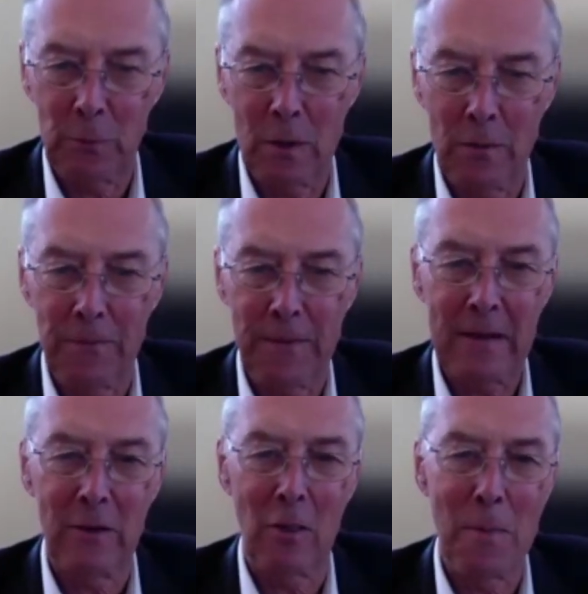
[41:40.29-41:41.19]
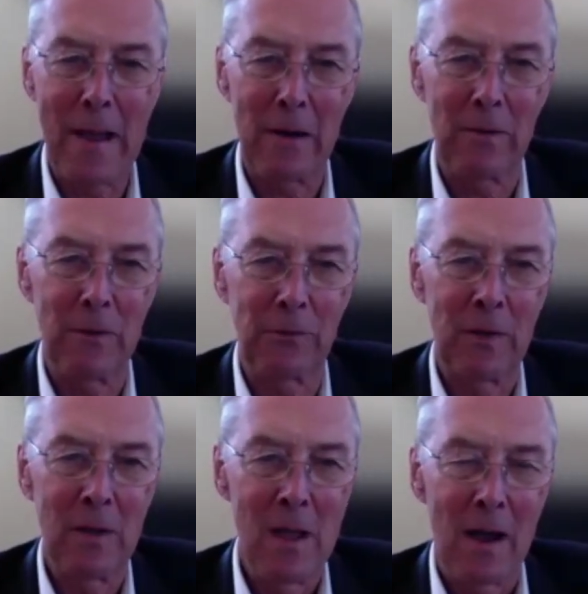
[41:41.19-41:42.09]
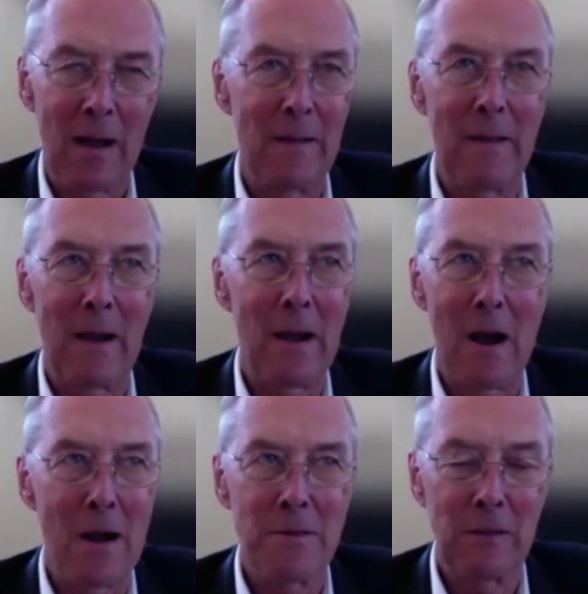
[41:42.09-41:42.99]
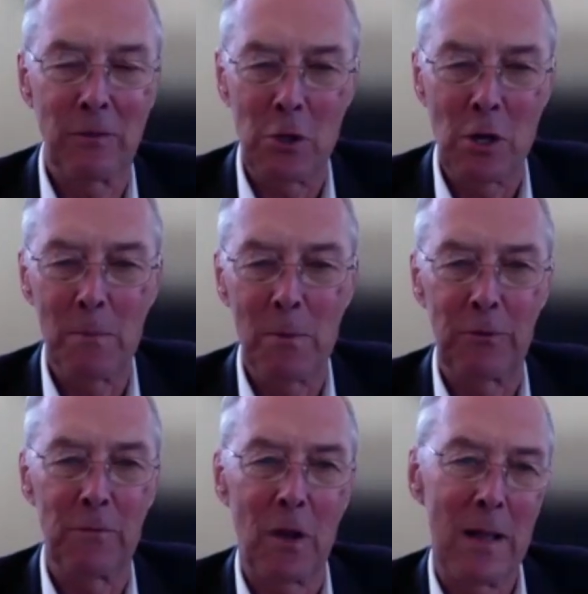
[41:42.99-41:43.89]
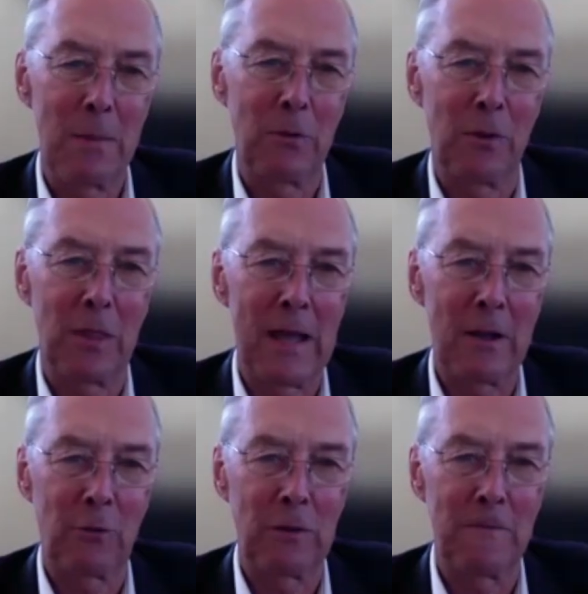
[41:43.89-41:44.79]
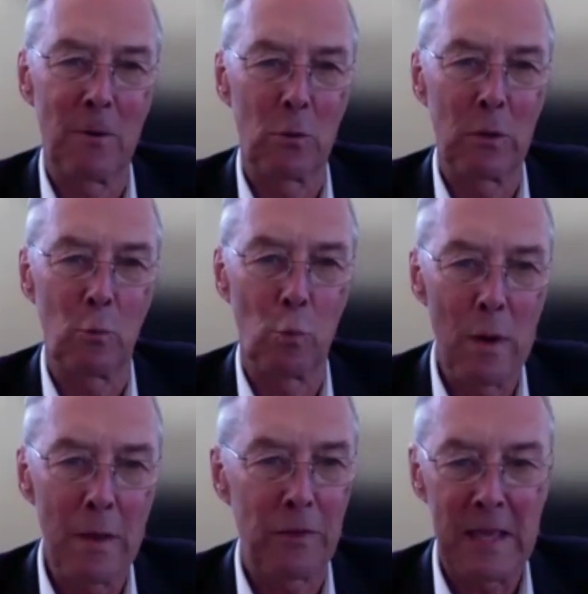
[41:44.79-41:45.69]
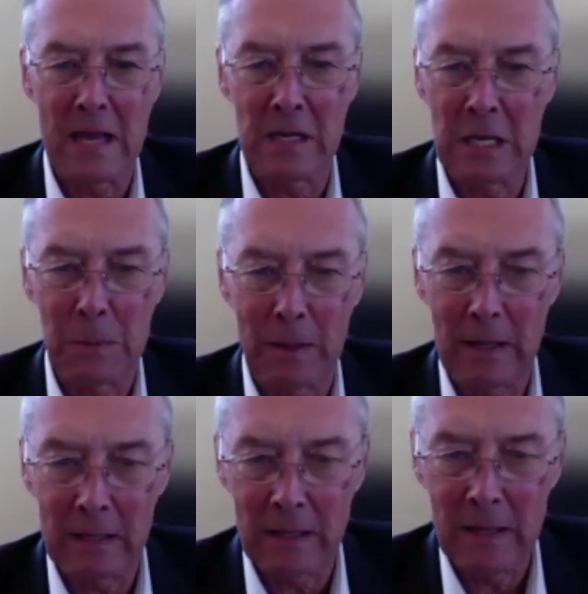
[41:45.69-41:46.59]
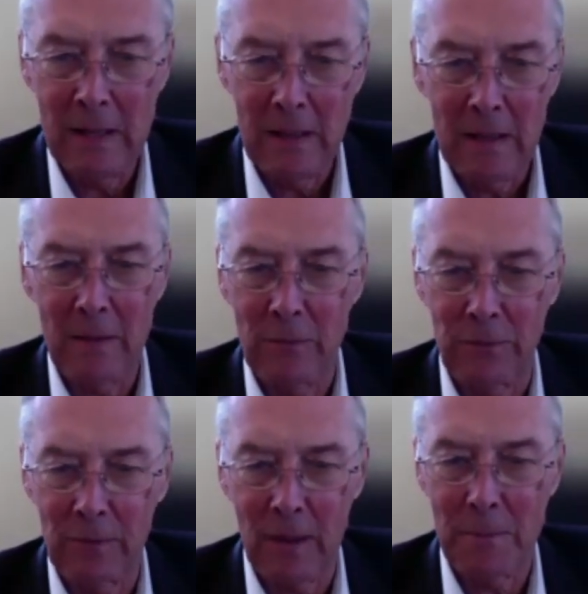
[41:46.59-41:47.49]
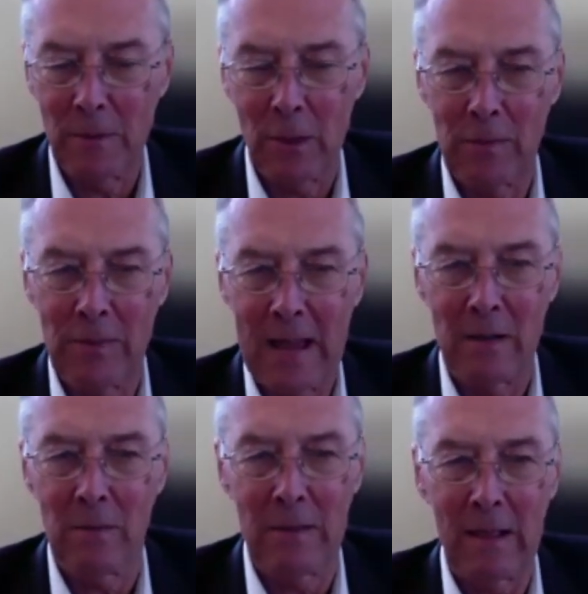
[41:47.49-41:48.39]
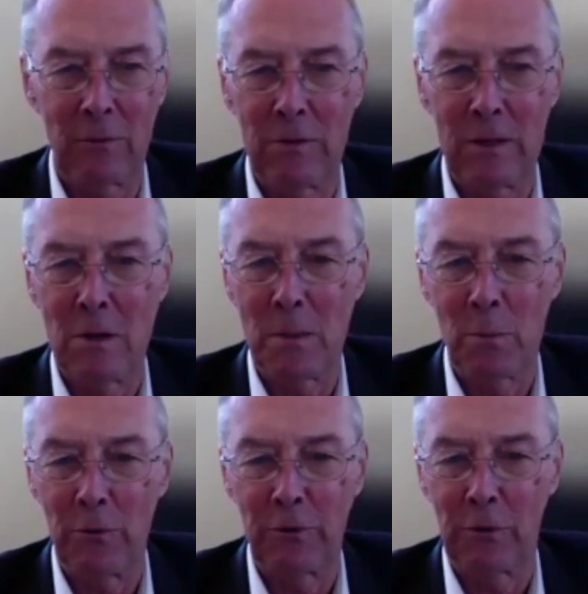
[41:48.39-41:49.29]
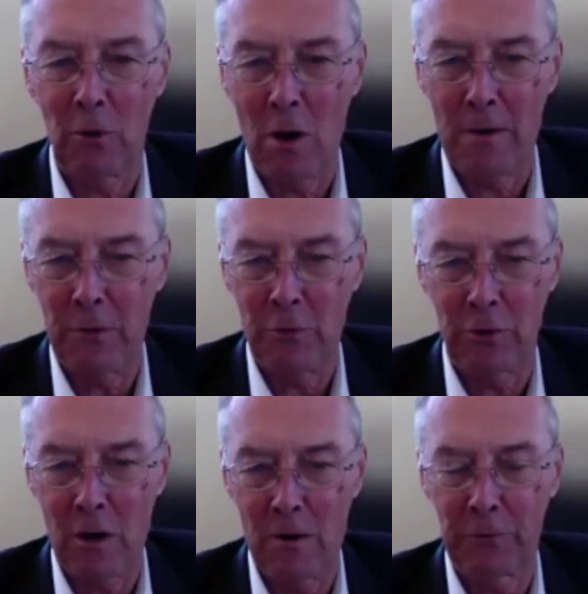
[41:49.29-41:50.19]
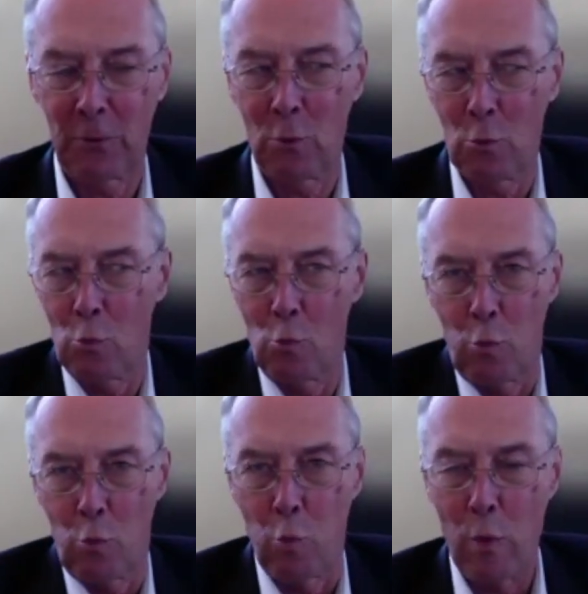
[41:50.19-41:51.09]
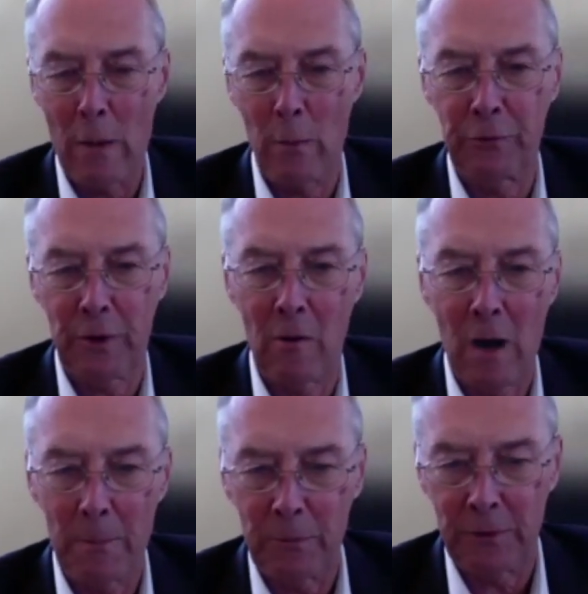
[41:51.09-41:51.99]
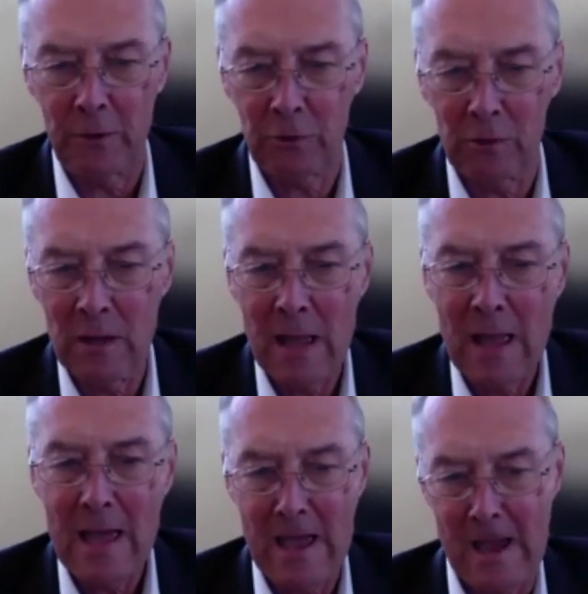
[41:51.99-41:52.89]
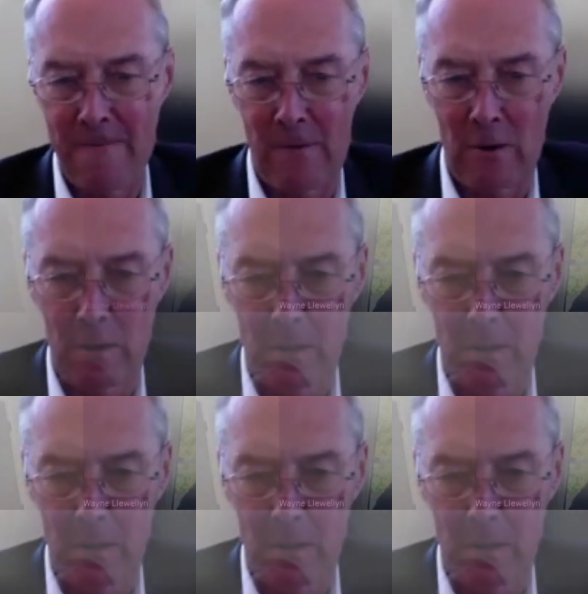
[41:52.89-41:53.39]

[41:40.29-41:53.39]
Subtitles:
Well, the fact of the matter is, I think the numbers of times that they actually voted with the NDP is, I mean, that number is just off the chart. So where was our opposition ever?